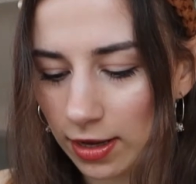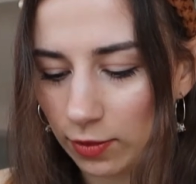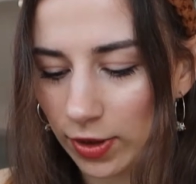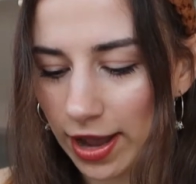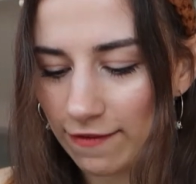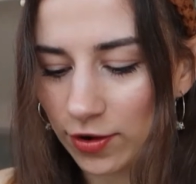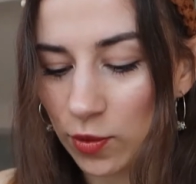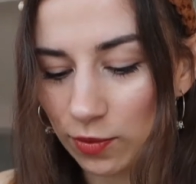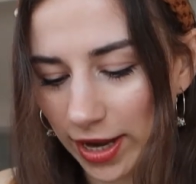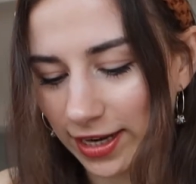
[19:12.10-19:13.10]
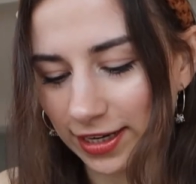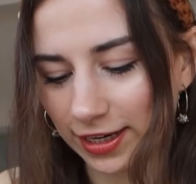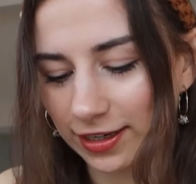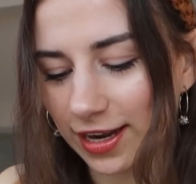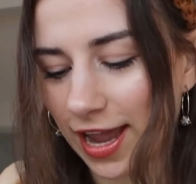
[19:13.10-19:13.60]
We have
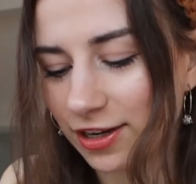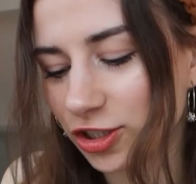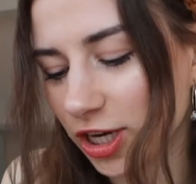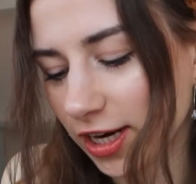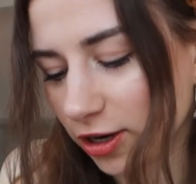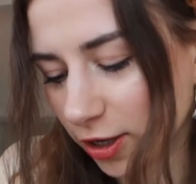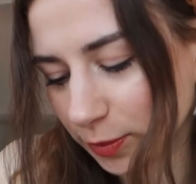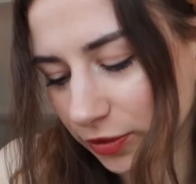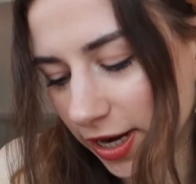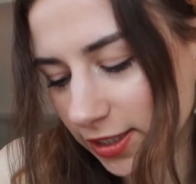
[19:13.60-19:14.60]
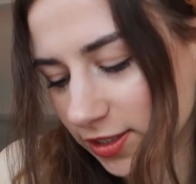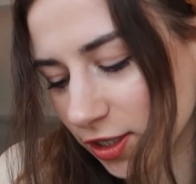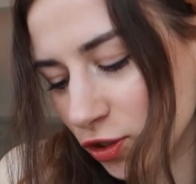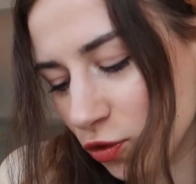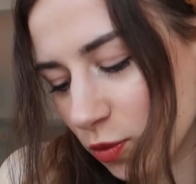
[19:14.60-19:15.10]
Awakening, energetic upgrades,
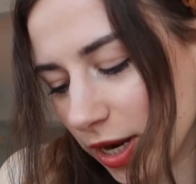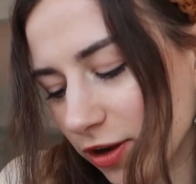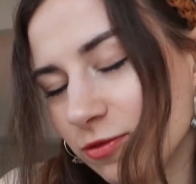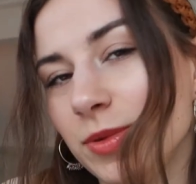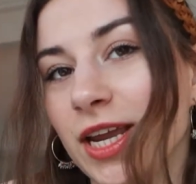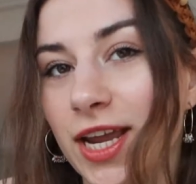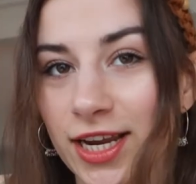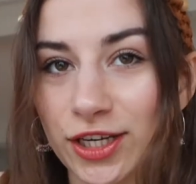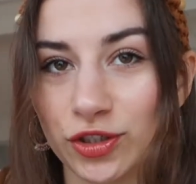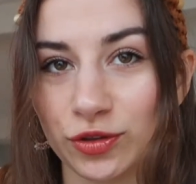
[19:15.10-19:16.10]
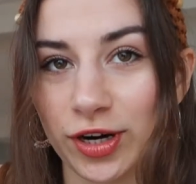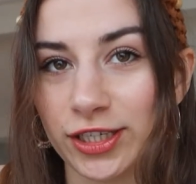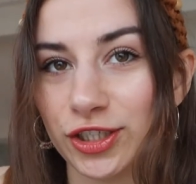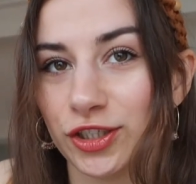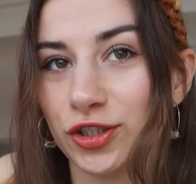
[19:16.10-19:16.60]
a new way of being,
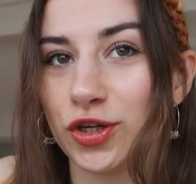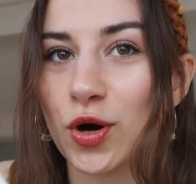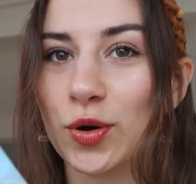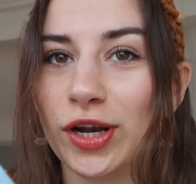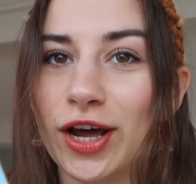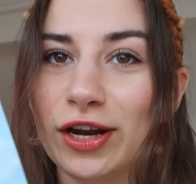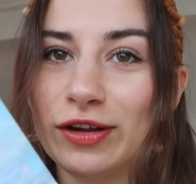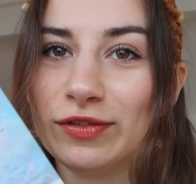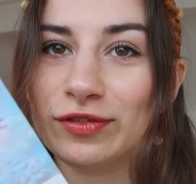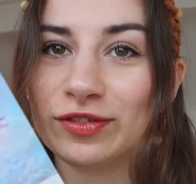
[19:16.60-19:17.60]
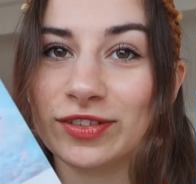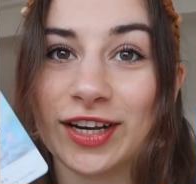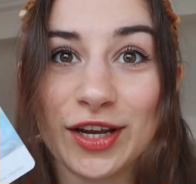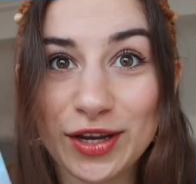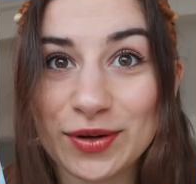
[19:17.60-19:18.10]
integration. So a lot of
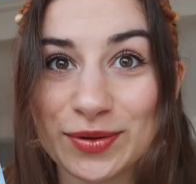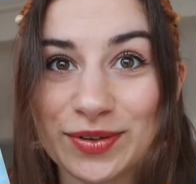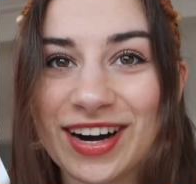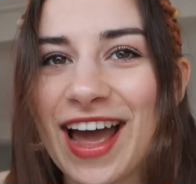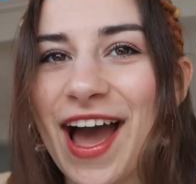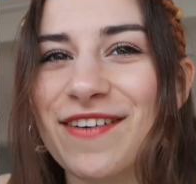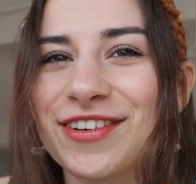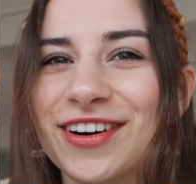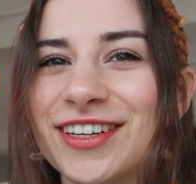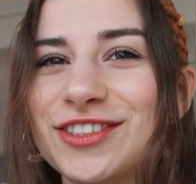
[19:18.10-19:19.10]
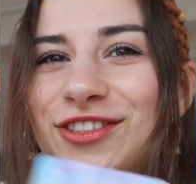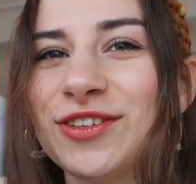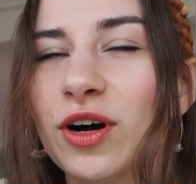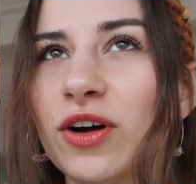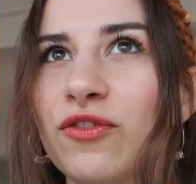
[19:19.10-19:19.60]
you have gone
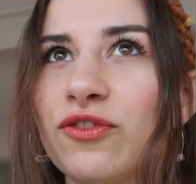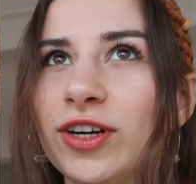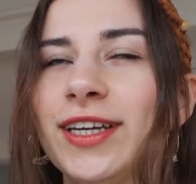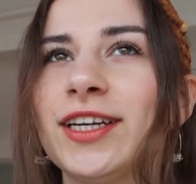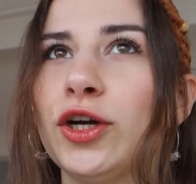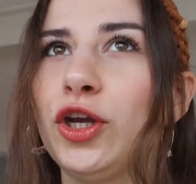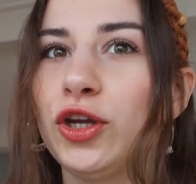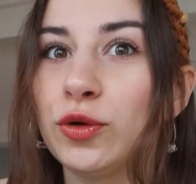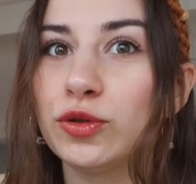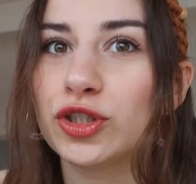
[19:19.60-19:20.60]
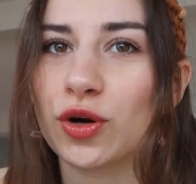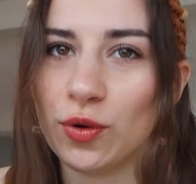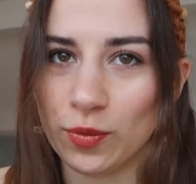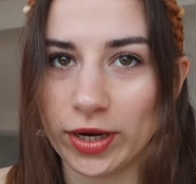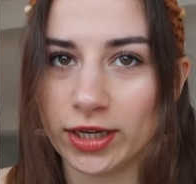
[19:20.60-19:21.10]
through a freaking huge
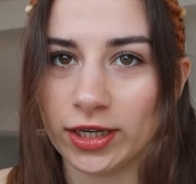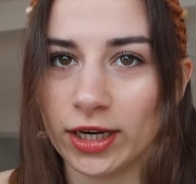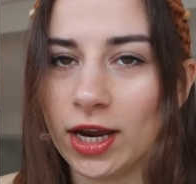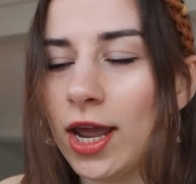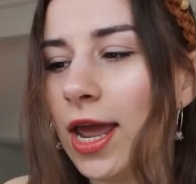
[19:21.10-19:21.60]
awakening.